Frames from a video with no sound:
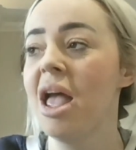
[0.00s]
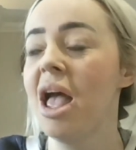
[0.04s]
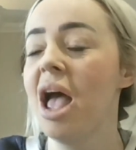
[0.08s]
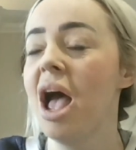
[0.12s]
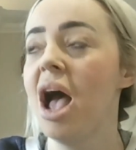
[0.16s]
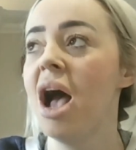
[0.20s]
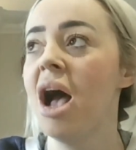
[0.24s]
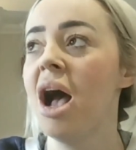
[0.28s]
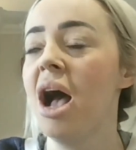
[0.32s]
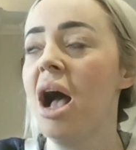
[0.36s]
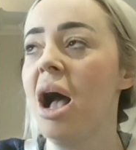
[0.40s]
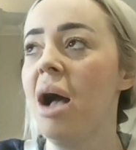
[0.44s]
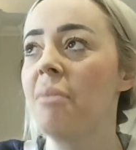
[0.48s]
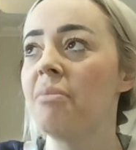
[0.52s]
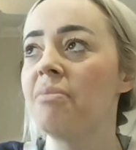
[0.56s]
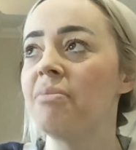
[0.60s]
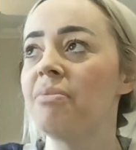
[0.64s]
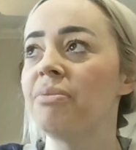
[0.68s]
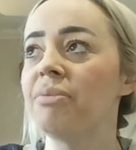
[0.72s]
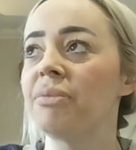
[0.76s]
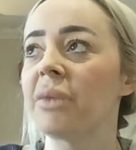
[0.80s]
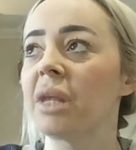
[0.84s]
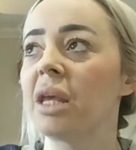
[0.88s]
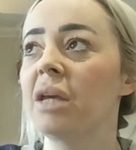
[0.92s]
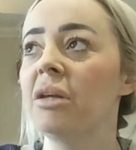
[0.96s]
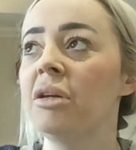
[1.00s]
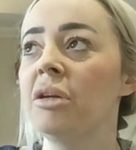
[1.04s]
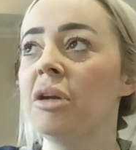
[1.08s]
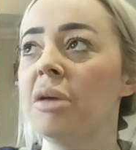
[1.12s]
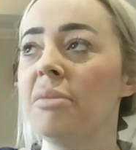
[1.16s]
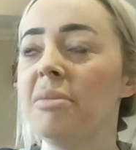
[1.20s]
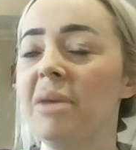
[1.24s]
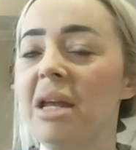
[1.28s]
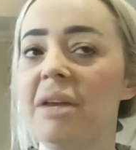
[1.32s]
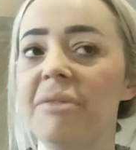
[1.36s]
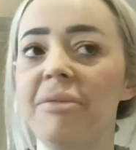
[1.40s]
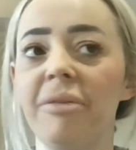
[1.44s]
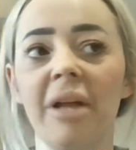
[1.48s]
you know,
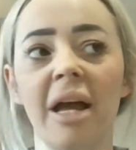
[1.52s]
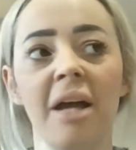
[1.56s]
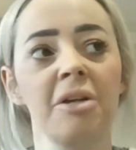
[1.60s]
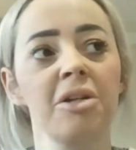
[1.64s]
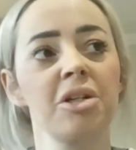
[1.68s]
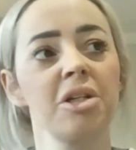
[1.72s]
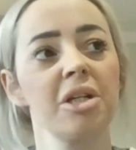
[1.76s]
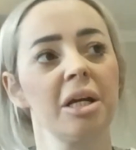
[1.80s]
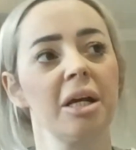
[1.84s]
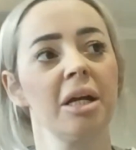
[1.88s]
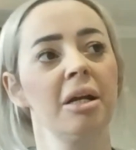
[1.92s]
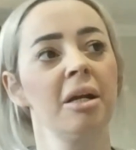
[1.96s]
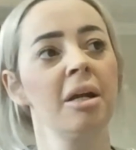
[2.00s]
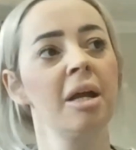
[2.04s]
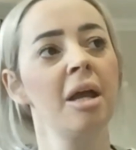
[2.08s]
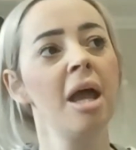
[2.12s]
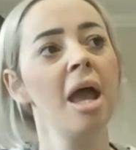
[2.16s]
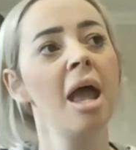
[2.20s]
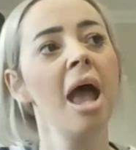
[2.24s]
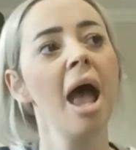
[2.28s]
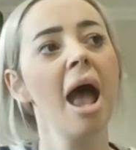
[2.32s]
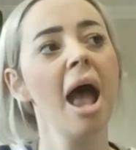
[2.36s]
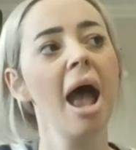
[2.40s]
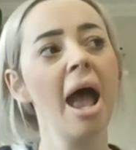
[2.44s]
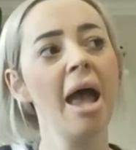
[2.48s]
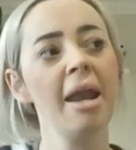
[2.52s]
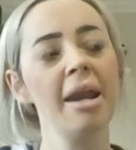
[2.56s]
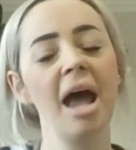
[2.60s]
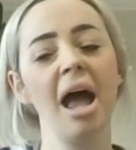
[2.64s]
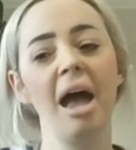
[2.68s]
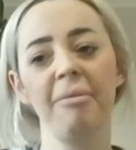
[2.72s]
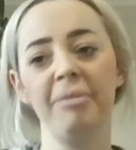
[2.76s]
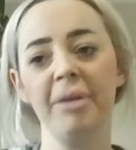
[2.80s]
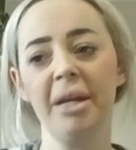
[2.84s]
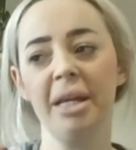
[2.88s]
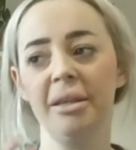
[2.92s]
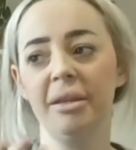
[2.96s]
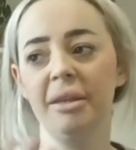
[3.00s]
meaningful action, and
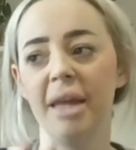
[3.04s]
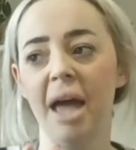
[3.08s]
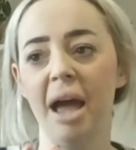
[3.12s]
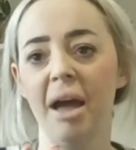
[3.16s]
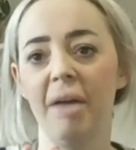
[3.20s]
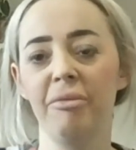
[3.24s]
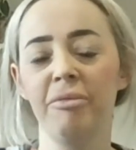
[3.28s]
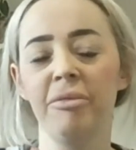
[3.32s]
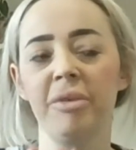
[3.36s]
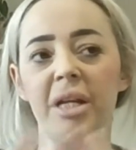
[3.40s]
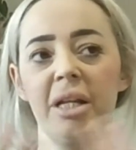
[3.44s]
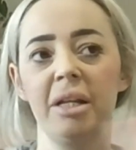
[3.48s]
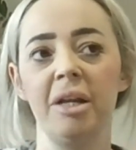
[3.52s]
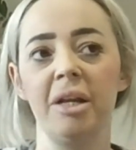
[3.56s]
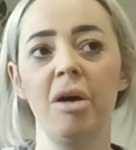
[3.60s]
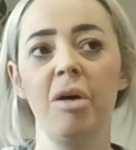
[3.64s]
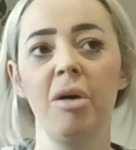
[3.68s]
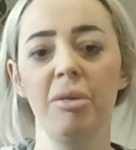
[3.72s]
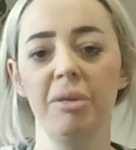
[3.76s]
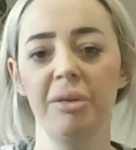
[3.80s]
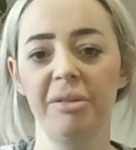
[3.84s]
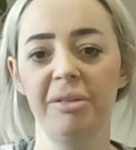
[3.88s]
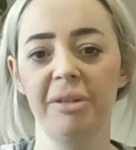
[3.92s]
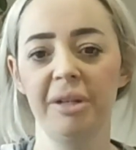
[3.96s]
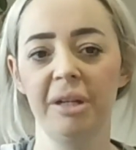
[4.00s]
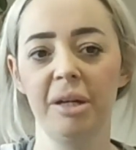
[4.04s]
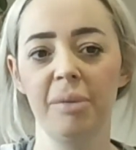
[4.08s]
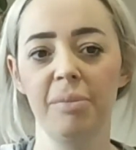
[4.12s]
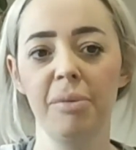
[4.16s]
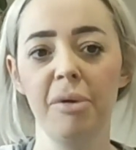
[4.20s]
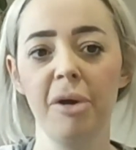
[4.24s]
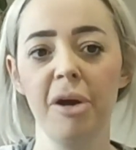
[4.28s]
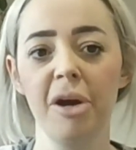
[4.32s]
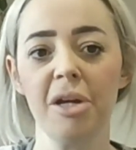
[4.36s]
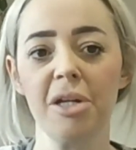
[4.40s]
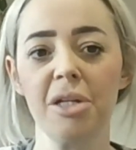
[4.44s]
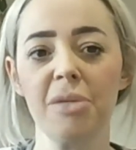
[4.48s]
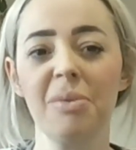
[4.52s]
having that really holistic
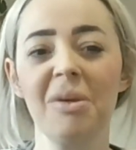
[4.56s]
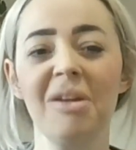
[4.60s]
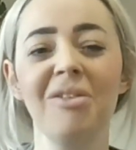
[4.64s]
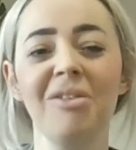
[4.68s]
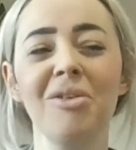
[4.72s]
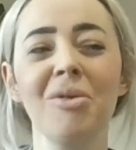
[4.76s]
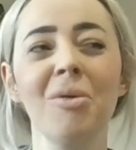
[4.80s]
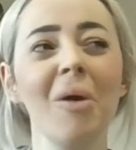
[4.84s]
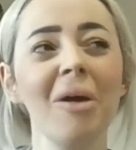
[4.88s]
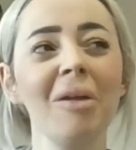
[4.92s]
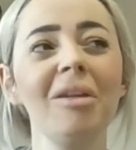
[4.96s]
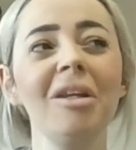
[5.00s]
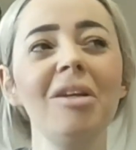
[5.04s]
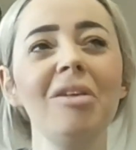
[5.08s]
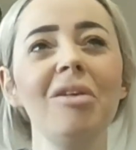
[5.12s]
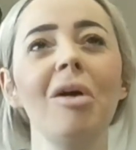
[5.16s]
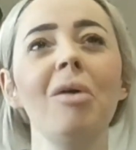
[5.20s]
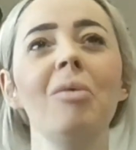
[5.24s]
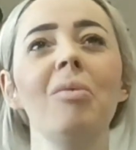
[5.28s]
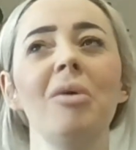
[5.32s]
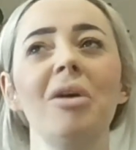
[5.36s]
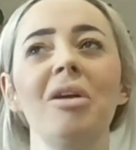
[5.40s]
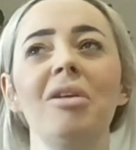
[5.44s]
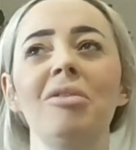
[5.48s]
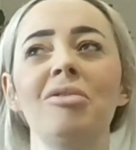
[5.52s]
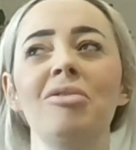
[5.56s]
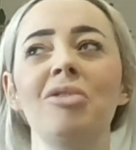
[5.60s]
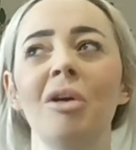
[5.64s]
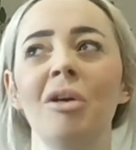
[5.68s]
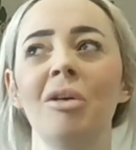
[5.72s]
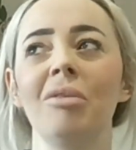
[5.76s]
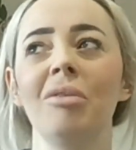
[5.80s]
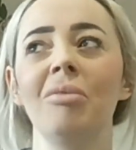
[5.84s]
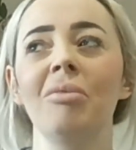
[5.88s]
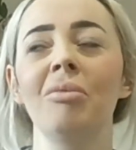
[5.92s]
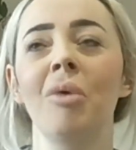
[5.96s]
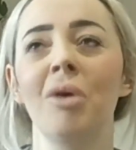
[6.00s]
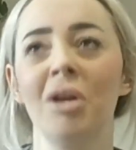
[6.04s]
approach, because you only know what
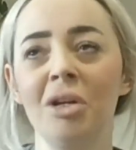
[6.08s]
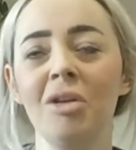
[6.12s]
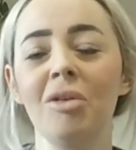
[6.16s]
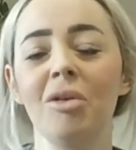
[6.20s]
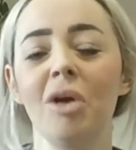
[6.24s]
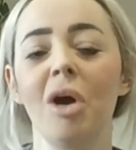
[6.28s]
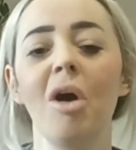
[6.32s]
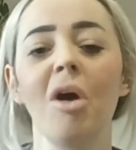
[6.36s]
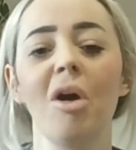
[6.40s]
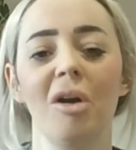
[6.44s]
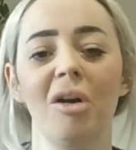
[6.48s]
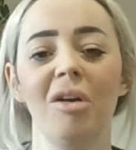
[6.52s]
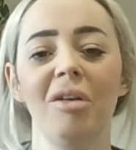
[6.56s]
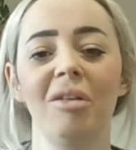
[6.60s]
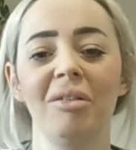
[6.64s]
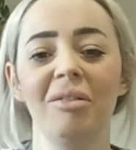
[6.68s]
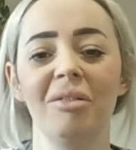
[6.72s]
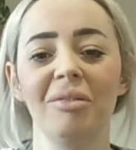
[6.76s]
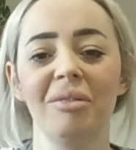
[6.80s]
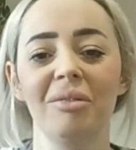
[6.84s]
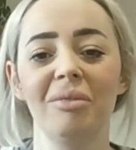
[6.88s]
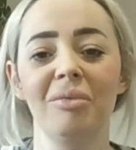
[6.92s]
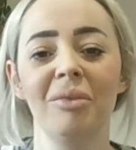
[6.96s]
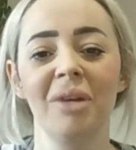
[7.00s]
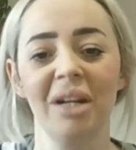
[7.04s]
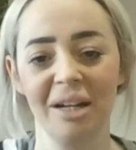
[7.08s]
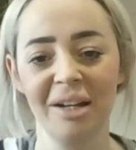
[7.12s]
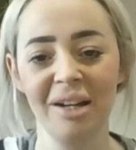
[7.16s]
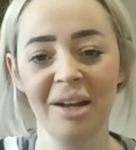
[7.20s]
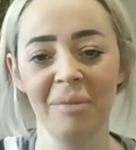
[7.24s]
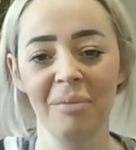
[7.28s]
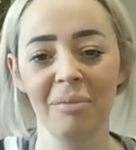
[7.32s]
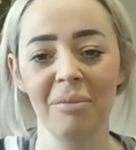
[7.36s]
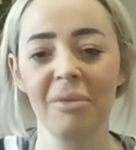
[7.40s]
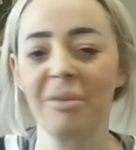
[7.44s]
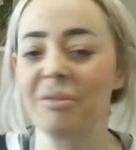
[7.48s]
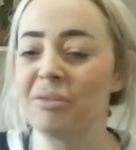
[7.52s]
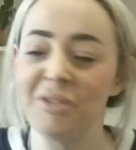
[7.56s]
you know when it
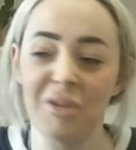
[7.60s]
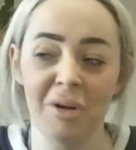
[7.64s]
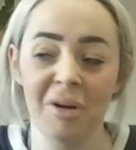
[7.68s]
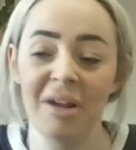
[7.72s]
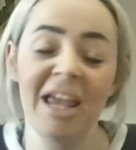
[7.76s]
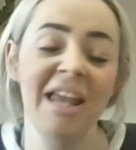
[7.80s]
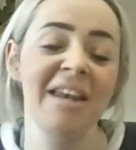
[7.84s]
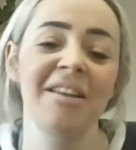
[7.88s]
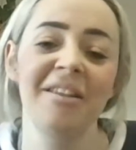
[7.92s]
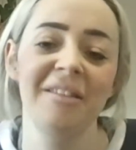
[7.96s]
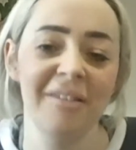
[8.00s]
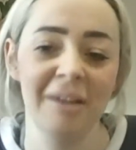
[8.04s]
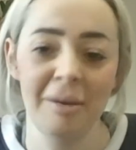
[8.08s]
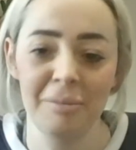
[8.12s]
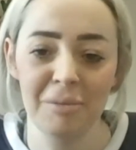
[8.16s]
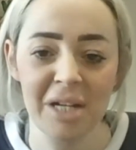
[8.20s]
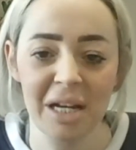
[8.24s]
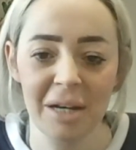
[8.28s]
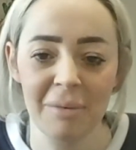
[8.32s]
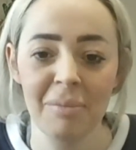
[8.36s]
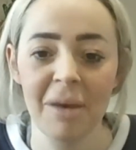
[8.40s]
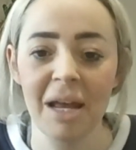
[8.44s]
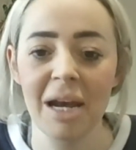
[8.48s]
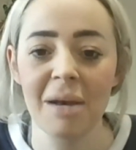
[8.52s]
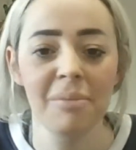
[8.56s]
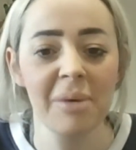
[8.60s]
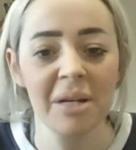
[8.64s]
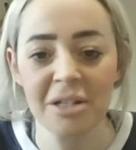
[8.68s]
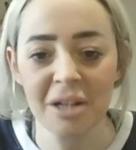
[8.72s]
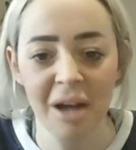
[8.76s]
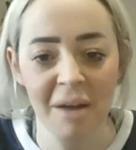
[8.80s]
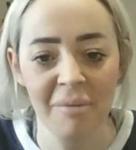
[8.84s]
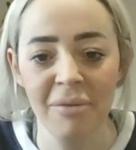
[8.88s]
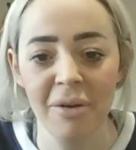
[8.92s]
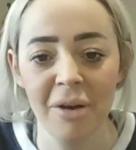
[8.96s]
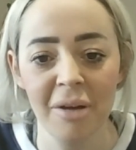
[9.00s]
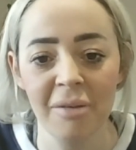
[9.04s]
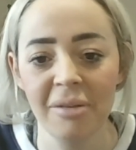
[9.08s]
comes to any subject matter, but
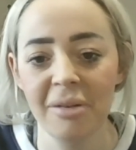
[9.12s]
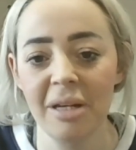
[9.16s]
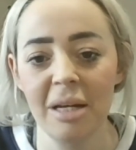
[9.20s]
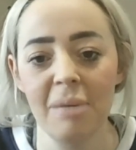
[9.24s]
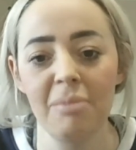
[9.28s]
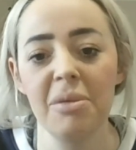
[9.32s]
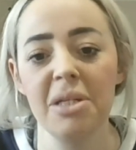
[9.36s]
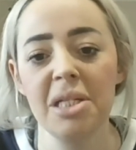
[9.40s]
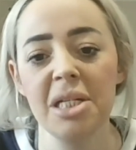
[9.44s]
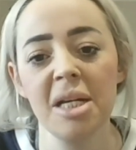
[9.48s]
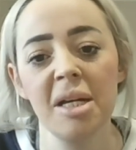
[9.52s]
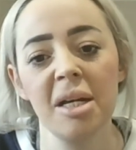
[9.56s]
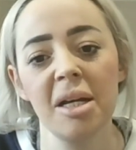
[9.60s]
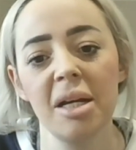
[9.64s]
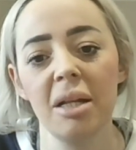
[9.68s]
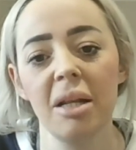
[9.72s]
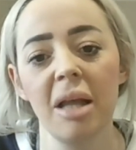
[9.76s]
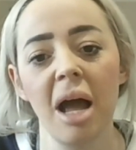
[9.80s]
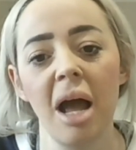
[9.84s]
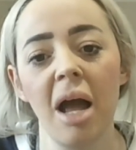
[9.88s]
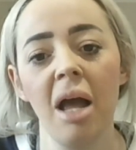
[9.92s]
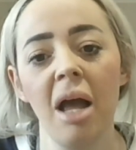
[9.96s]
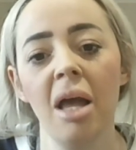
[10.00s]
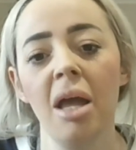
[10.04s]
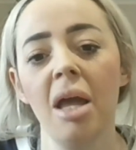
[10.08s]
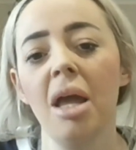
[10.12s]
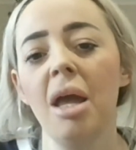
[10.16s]
diversity in particular.